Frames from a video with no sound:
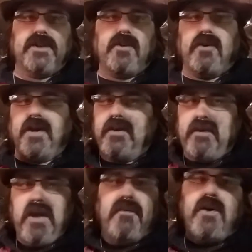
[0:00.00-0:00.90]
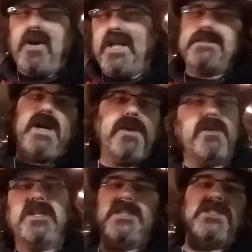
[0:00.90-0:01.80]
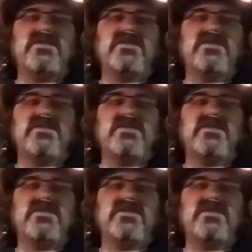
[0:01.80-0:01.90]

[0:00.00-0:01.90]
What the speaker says: are going, well, it's my religious